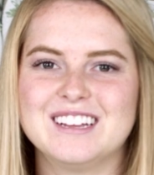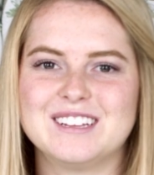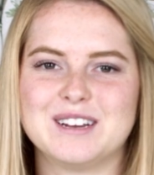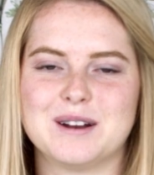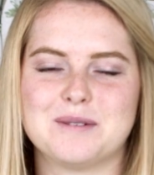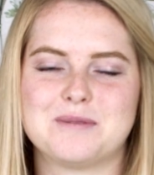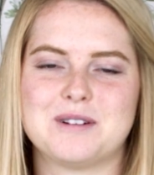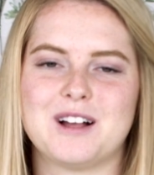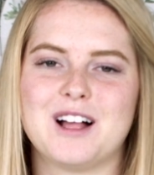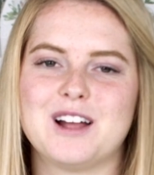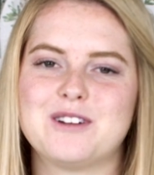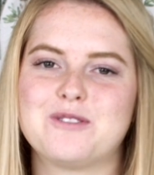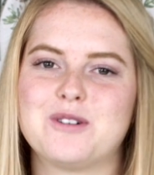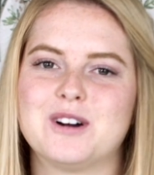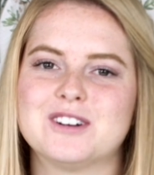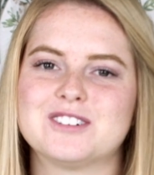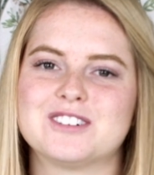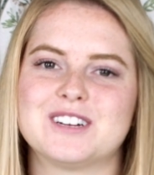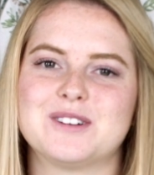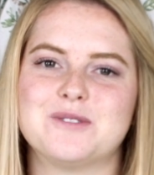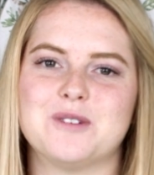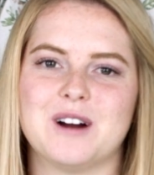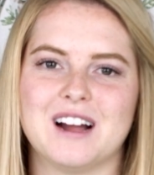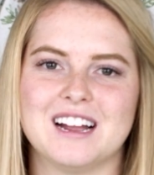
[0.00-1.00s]
You're probably
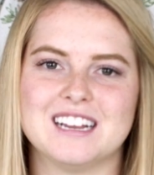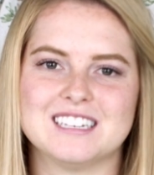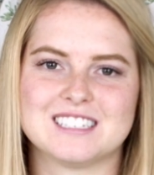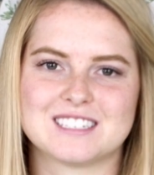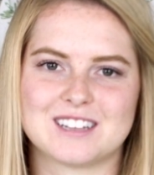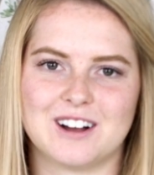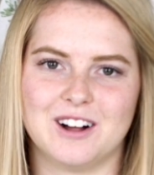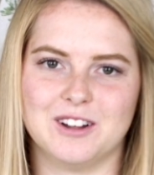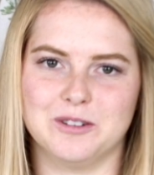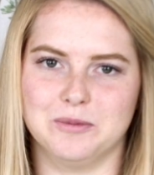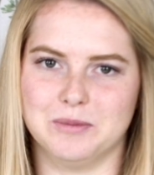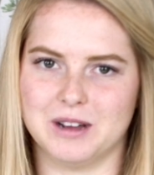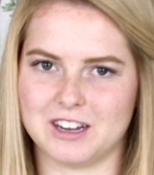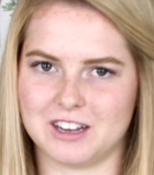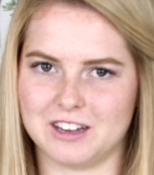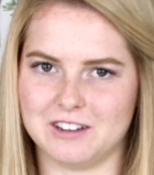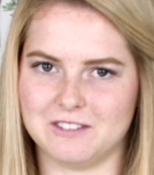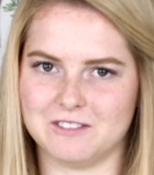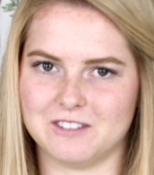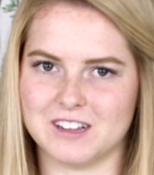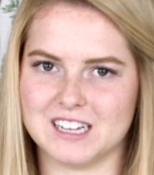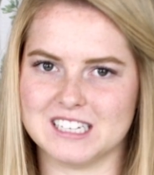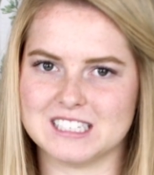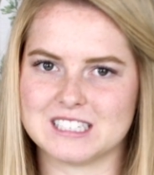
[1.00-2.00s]
wondering why it's called monkey
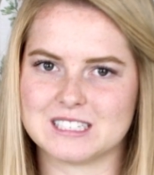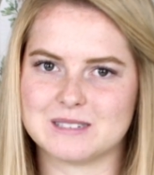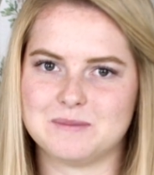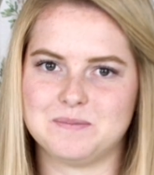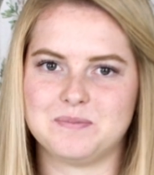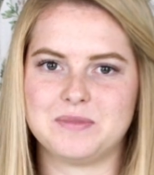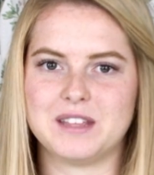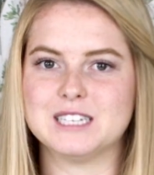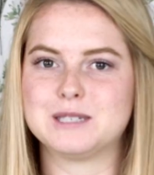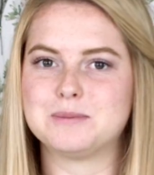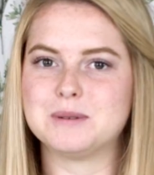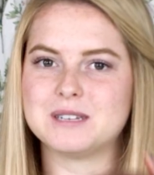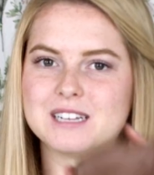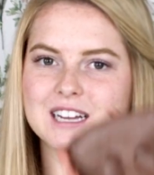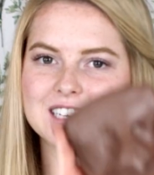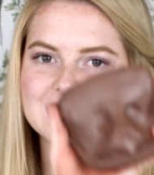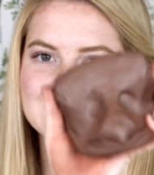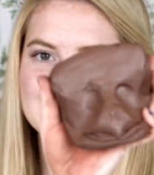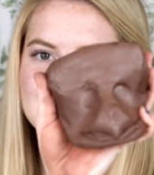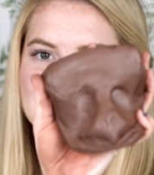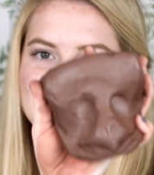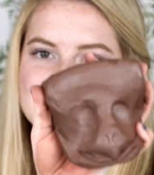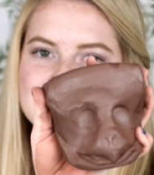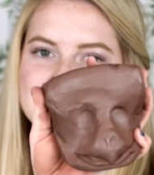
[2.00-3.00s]
face. It's because
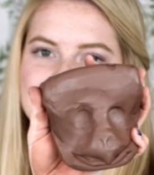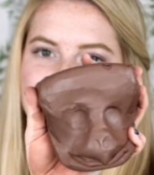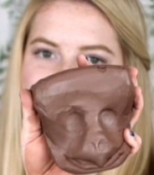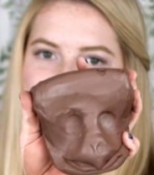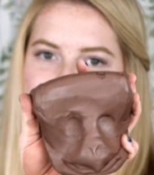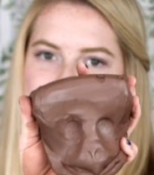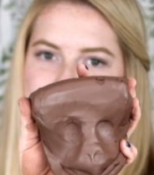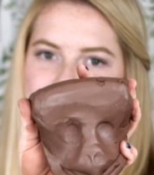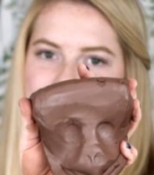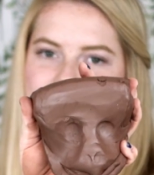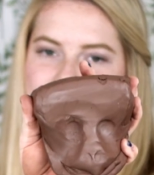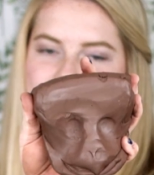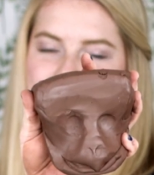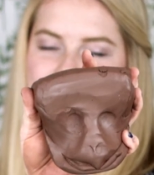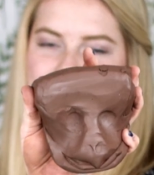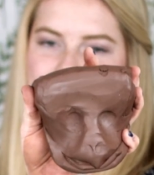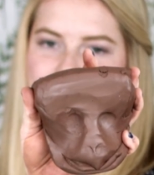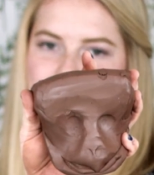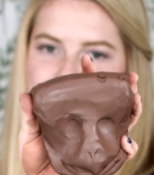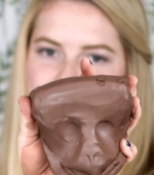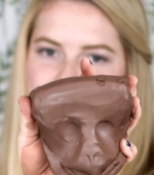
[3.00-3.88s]
it looks like a monkey.